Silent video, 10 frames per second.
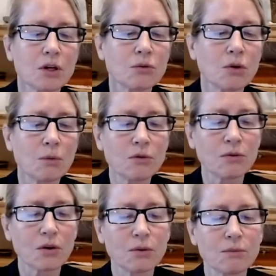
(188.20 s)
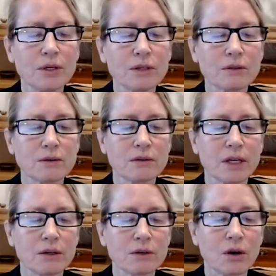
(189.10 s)
Chromophobe renal
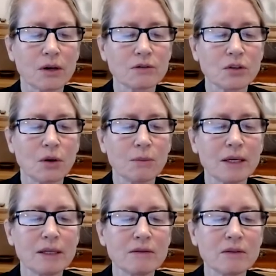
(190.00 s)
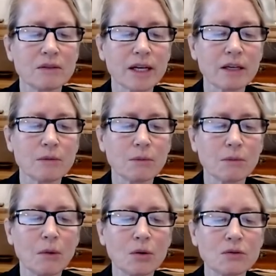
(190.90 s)
cell carcinoma is the second
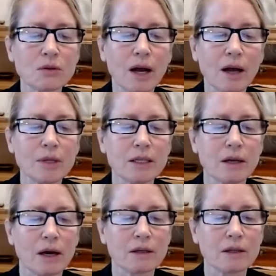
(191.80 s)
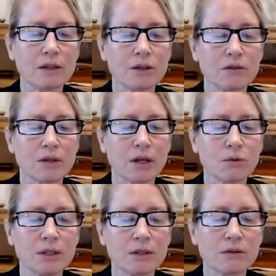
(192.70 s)
most common non-clear cell
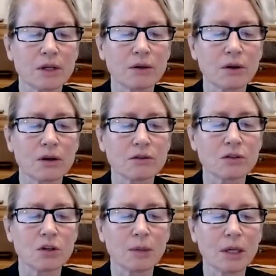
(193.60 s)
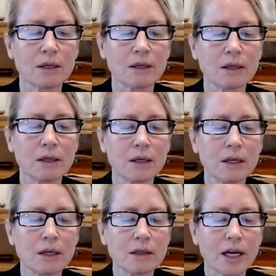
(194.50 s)
renal cell carcinoma.
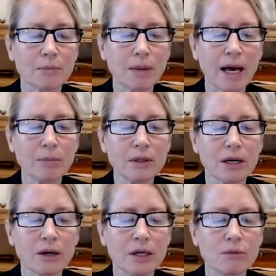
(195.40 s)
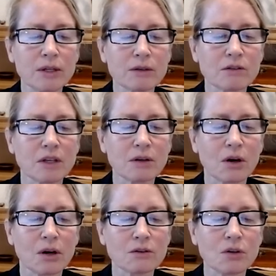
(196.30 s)
Like papillary renal cell
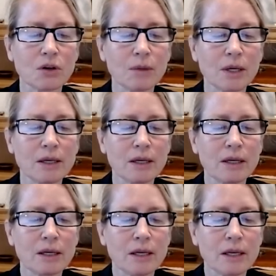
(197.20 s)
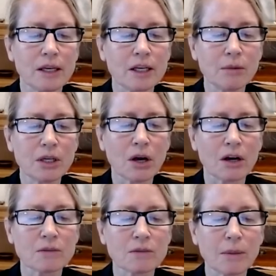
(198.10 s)
carcinoma, it can be
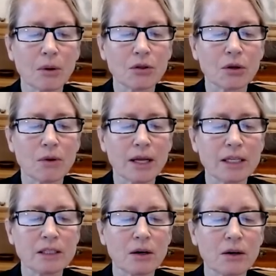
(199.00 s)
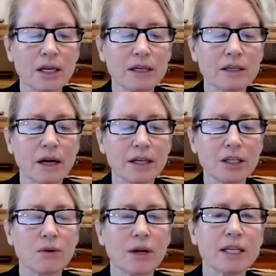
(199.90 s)
caused by both hereditary and
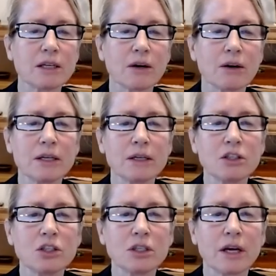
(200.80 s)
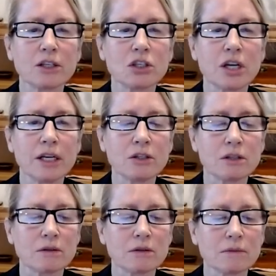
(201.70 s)
non-hereditary genetic
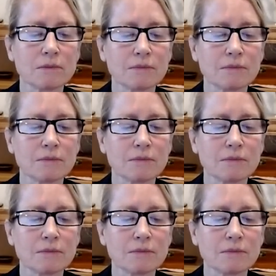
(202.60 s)
changes.